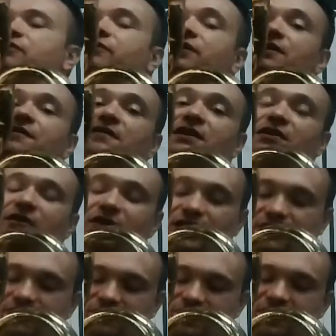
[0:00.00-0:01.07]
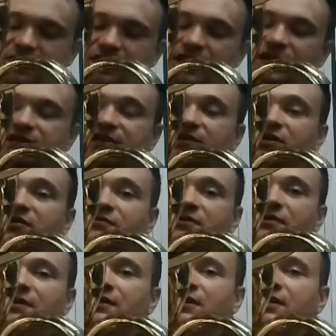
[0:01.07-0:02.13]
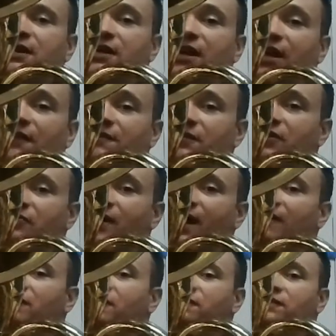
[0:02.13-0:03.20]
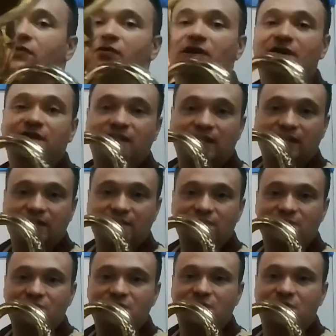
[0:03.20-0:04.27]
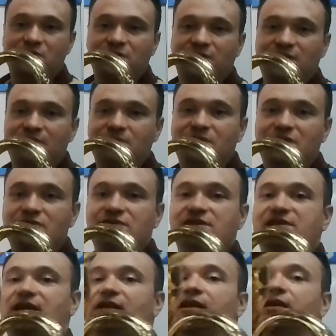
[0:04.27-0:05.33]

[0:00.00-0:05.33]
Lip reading: 3 fingering for our next note. If you have a 4-keyed euphonium, use